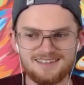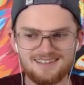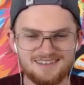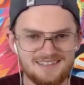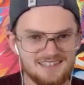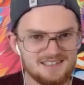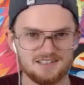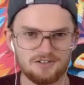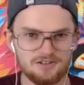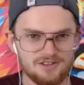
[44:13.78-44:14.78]
These
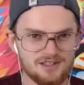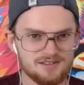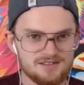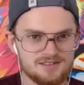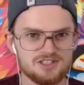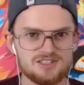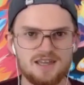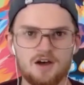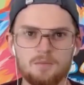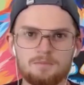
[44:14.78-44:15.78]
little things, just to
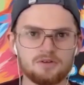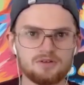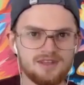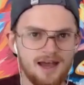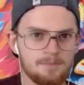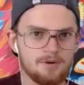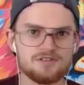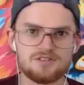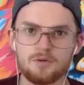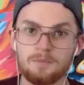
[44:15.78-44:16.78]
help build that
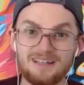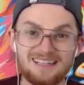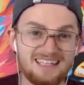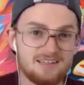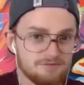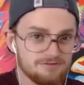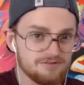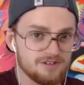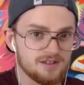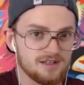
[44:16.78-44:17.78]
personal
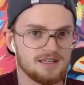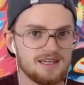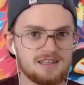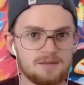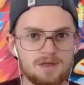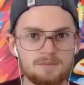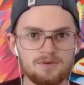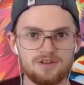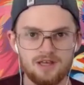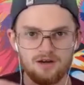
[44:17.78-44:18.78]
belief in the people
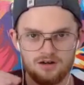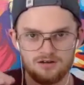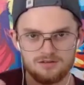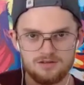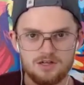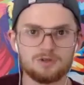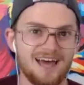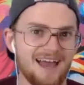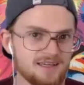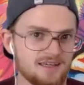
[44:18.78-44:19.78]
that are,
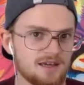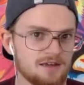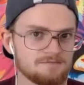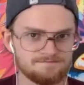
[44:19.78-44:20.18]
lacking it,